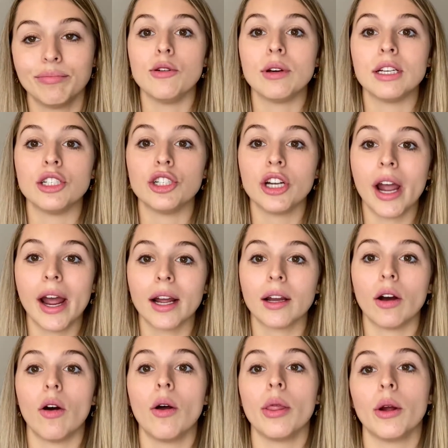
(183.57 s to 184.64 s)
You can check
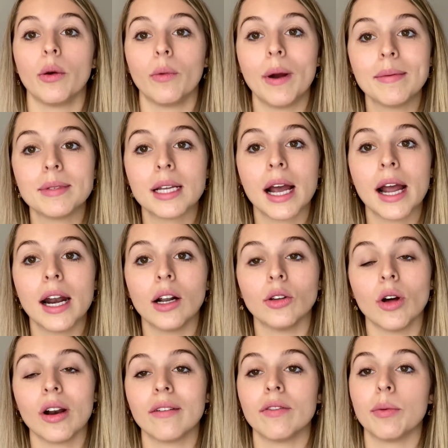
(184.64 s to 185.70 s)
on their website. A
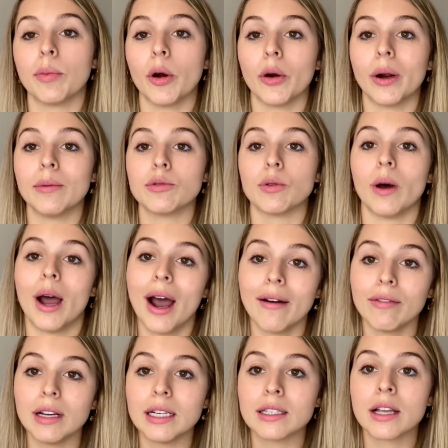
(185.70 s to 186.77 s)
lot of the programs will have
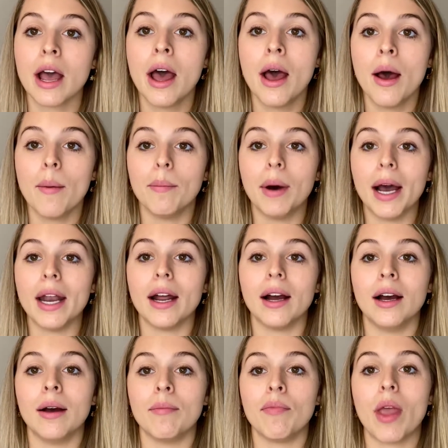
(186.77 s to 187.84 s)
this, but
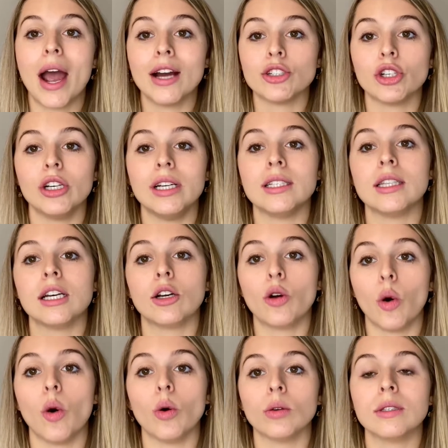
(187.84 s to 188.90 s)
ASHA is the
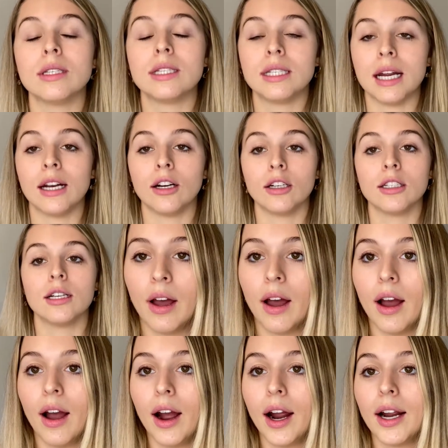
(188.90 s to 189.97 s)
gold standard.
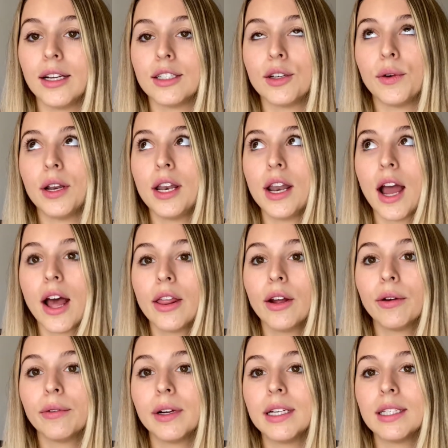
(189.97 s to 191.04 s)
All right, so
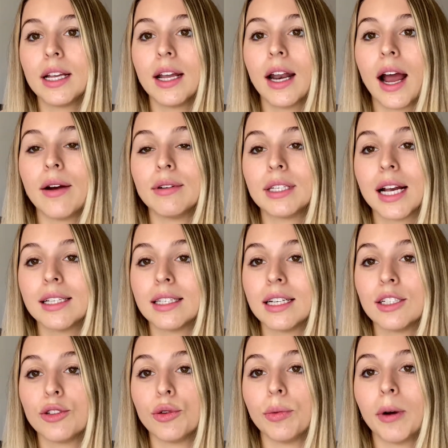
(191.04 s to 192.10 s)
another reason I was
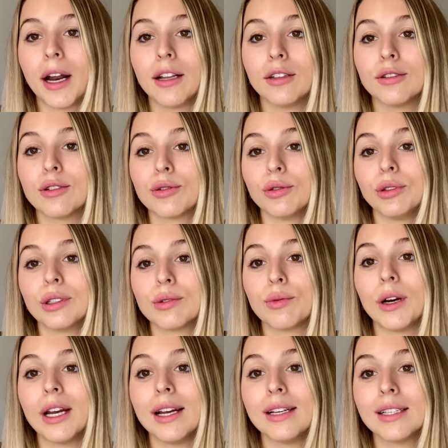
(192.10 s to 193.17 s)
hesitant to apply to those schools
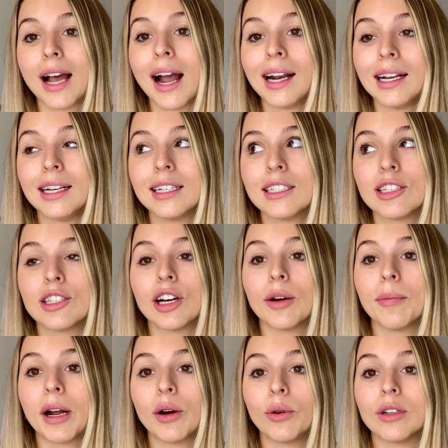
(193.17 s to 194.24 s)
was I needed to start
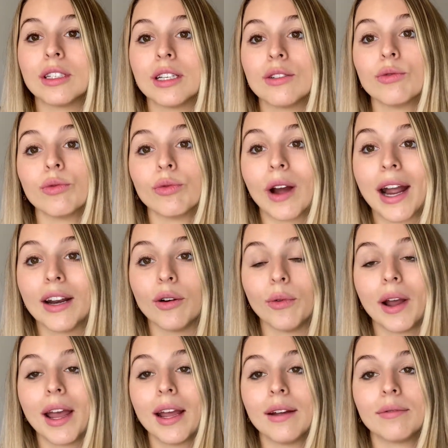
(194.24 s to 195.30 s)
my courses right
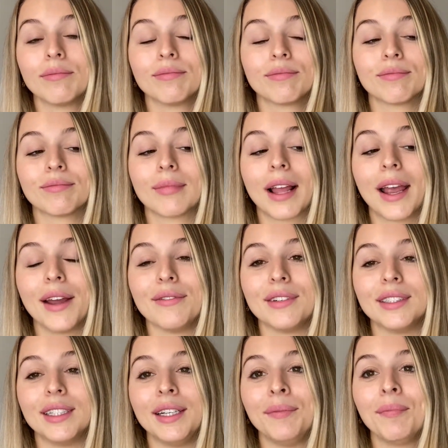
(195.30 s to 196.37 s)
away. Hi,
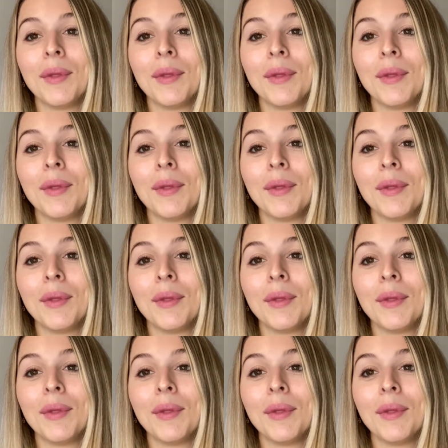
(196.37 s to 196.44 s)
Finley.